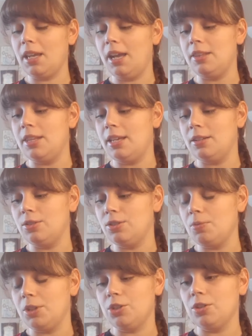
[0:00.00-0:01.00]
And then, so
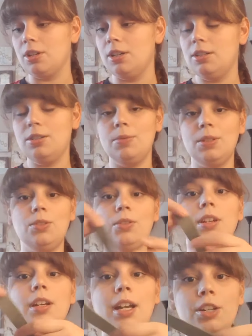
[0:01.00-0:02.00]
what you're going to do is you're
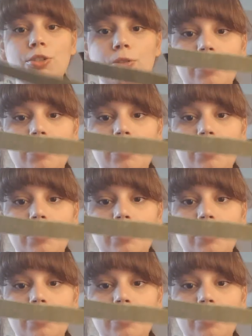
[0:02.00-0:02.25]
going to cut your